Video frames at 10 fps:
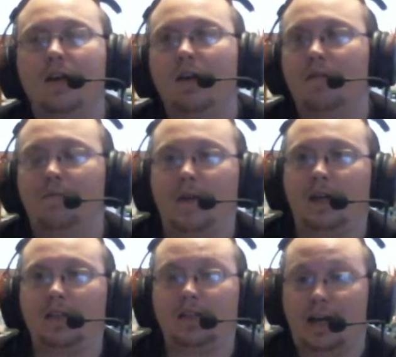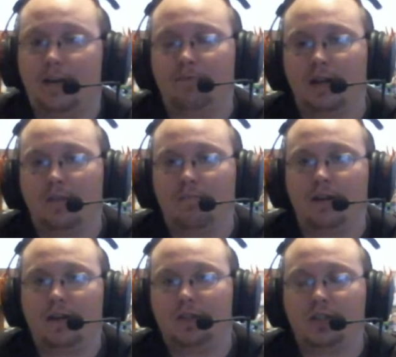In fact, I read about
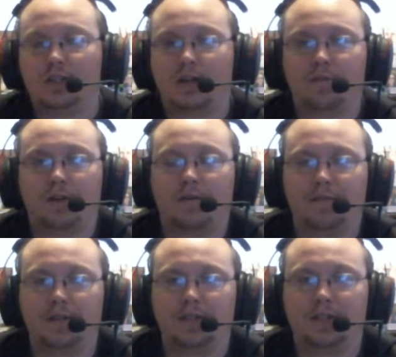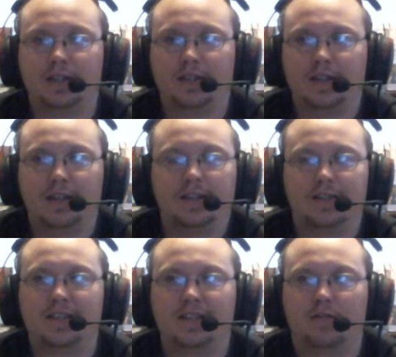it just after I finished it.
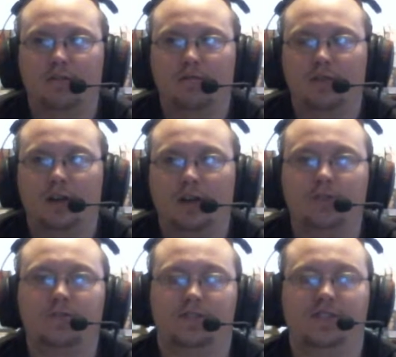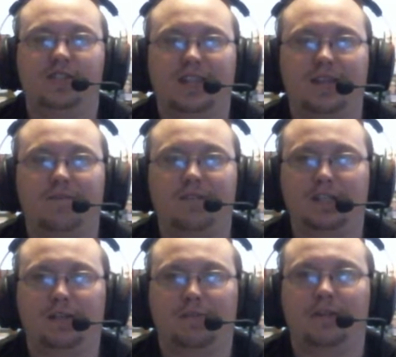There's like over 170
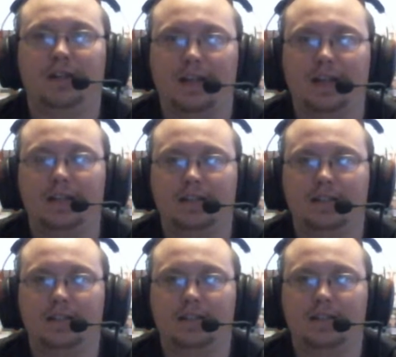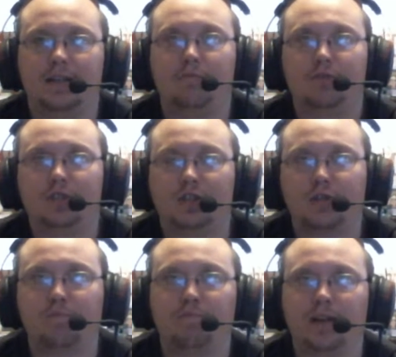different endings in this game, which
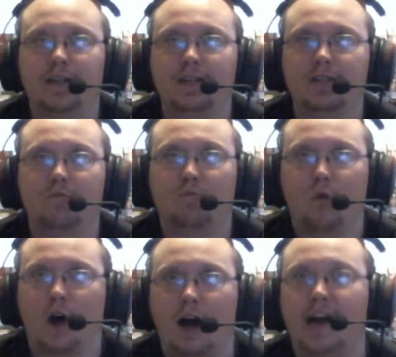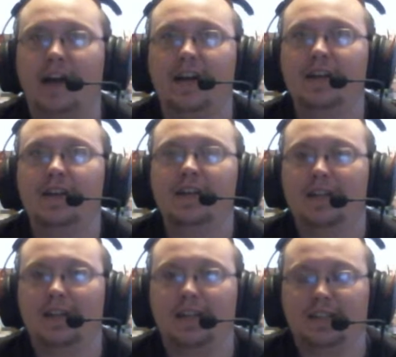explains why
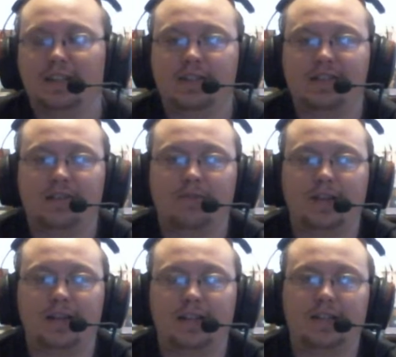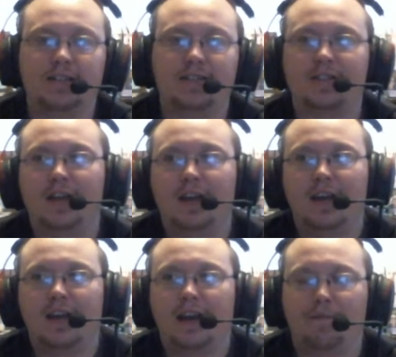the ending is the way it is.
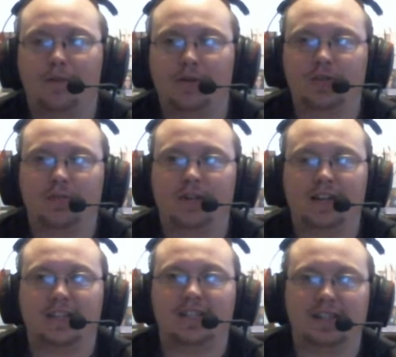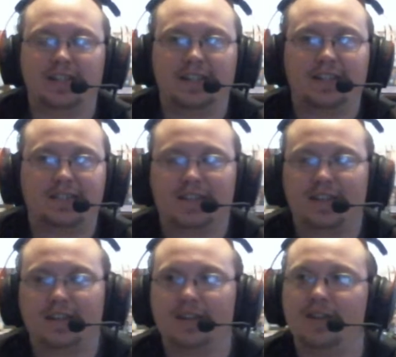At first, when I got to the ending, I was
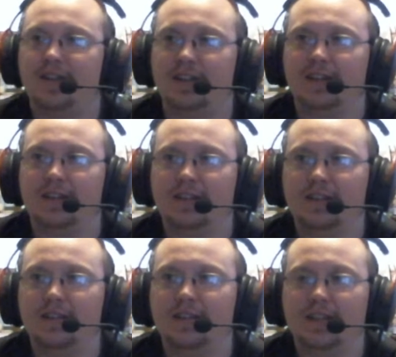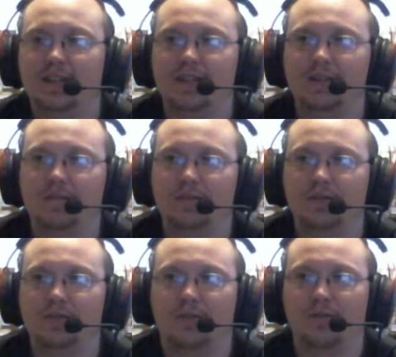like, ah, they didn't do
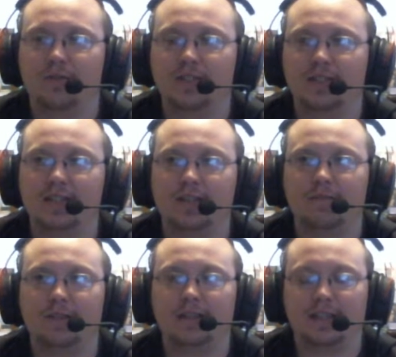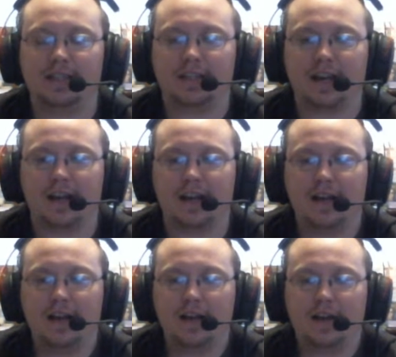the whole scene with the
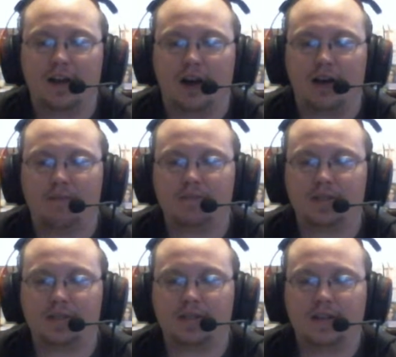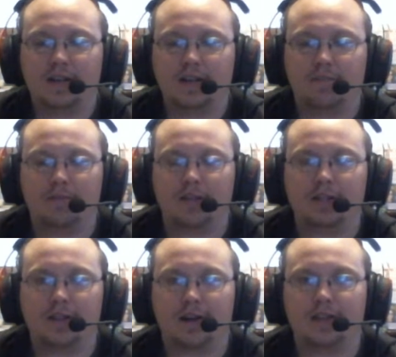cops coming and
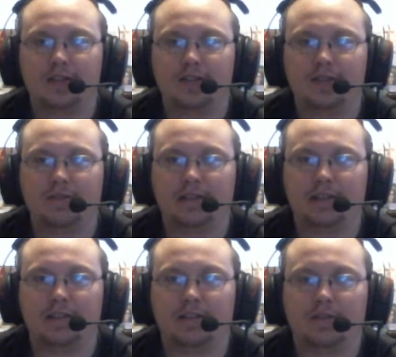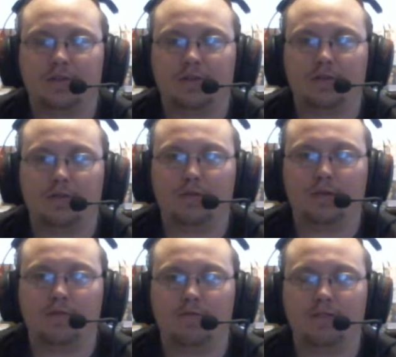talking to you thing, or
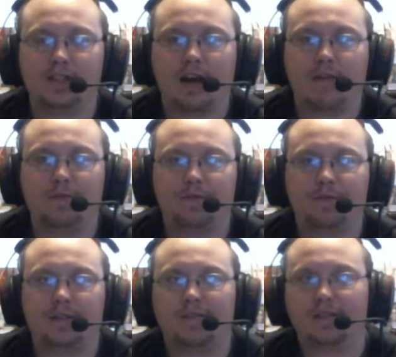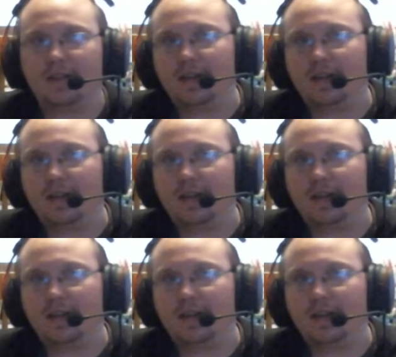whoever was left or whatever.